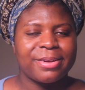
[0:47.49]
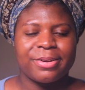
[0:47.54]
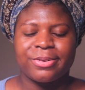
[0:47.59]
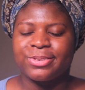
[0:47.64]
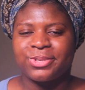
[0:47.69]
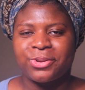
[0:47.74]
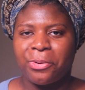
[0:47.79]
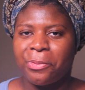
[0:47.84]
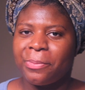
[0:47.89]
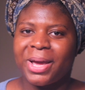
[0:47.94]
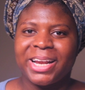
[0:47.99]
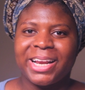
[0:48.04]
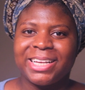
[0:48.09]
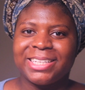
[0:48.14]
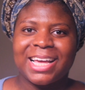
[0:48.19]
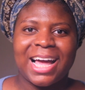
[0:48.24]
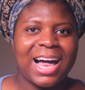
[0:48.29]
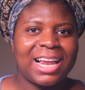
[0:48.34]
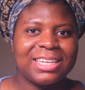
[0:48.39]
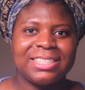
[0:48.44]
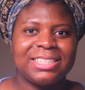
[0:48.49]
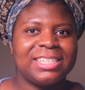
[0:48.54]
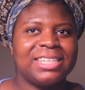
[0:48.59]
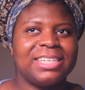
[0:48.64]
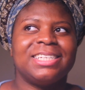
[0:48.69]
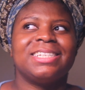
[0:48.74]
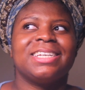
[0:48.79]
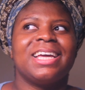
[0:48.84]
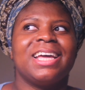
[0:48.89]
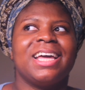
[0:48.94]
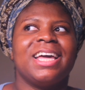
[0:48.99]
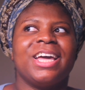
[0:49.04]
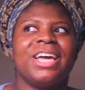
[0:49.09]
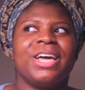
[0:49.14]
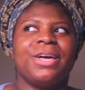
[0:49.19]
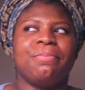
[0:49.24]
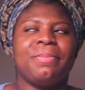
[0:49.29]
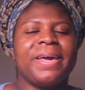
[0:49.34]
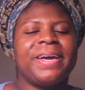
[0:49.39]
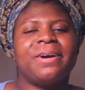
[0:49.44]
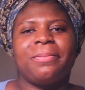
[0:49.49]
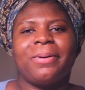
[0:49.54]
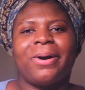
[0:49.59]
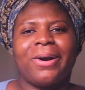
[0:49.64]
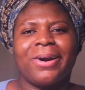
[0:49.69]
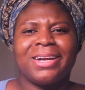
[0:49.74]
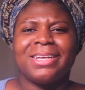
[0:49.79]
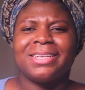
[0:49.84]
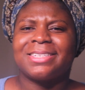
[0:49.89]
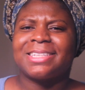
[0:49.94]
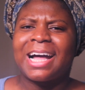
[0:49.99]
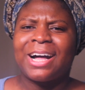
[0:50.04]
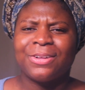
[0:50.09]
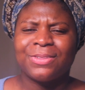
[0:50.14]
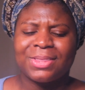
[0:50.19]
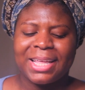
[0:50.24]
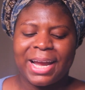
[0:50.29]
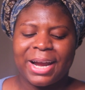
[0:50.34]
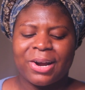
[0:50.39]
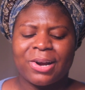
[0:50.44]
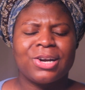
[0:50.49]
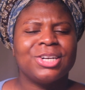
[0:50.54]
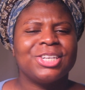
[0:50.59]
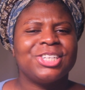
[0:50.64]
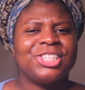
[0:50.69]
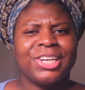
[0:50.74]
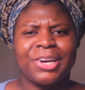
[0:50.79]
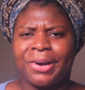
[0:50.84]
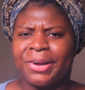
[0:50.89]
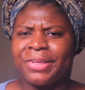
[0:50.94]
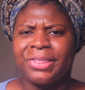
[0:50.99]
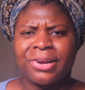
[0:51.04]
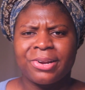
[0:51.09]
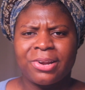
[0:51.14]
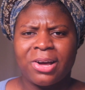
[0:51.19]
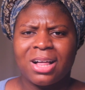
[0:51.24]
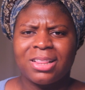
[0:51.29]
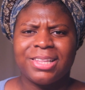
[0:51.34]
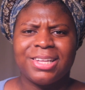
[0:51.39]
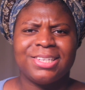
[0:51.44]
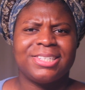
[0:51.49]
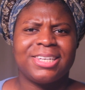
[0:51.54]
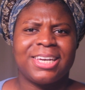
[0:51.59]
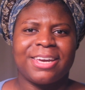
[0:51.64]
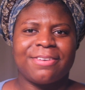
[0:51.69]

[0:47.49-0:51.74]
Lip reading: There's so many talented makeup artists out there sharing their knowledge,